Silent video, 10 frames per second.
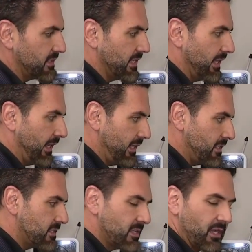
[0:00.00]
But it's the
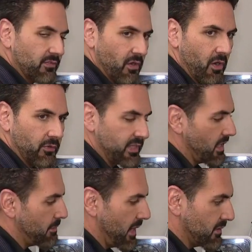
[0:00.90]
inside of the
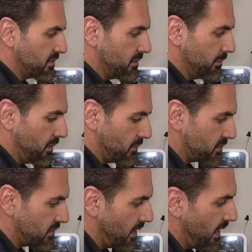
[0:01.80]
artery that matters the
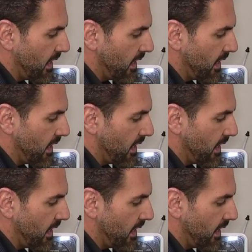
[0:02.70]
most.